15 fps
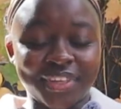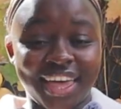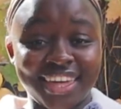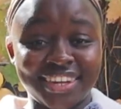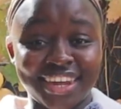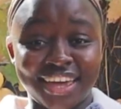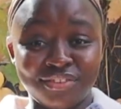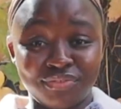
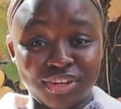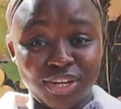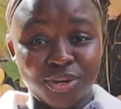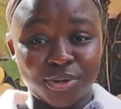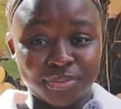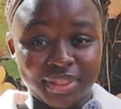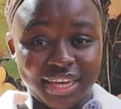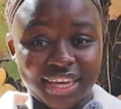And I really
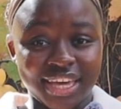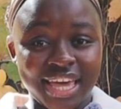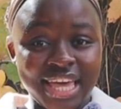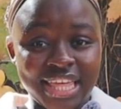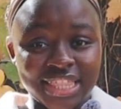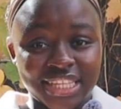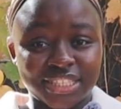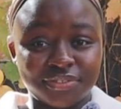hope like
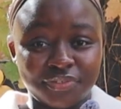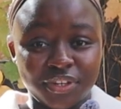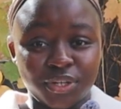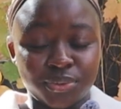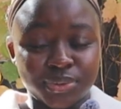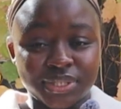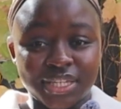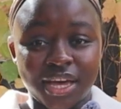this
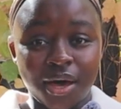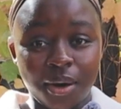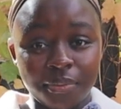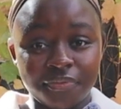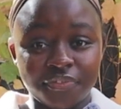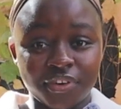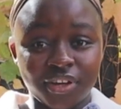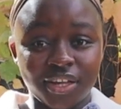video was
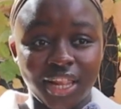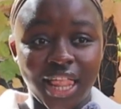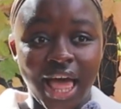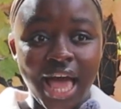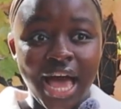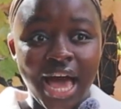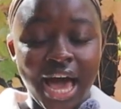helpful.